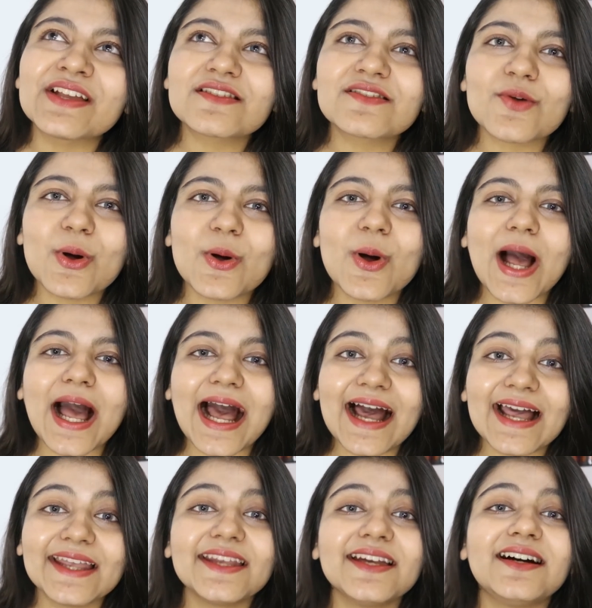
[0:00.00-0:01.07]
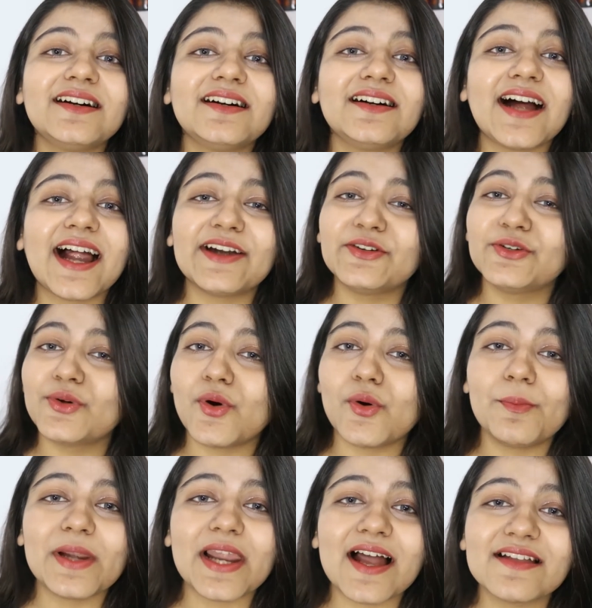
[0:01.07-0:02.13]
So I had
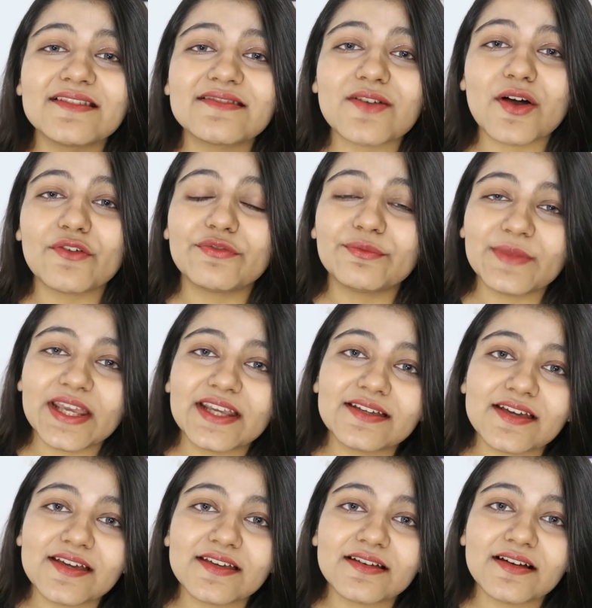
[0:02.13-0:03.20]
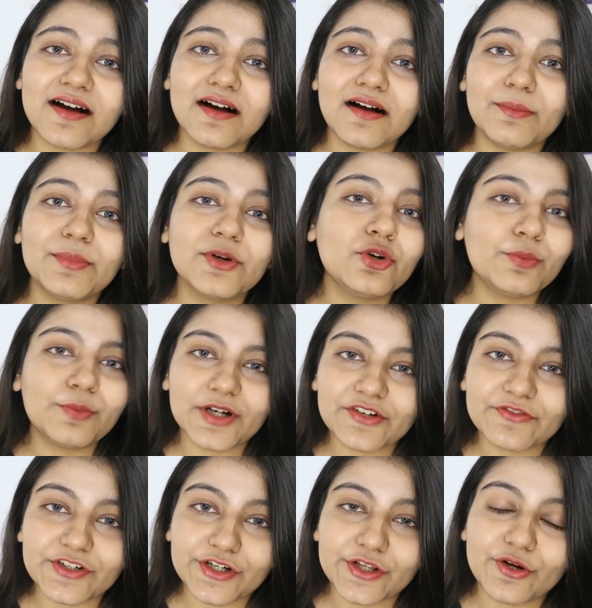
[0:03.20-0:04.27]
no plans of making a
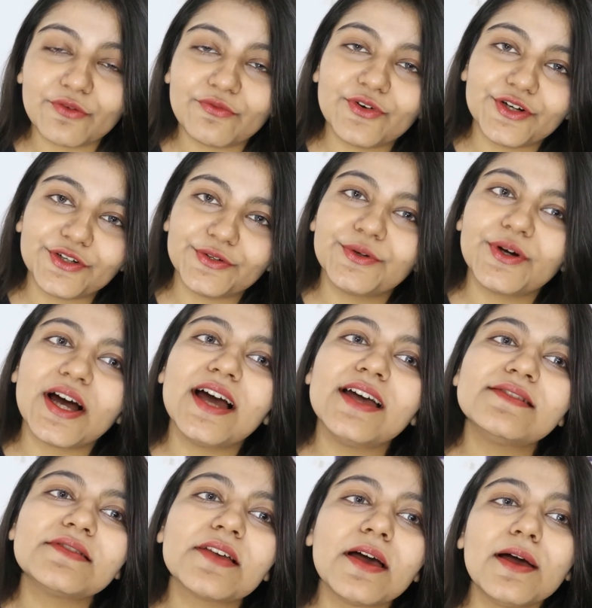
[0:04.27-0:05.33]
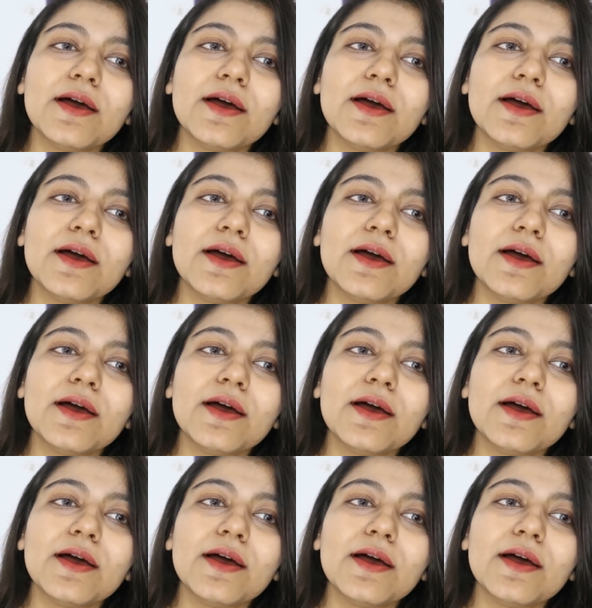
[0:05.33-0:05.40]
blooper video for you guys,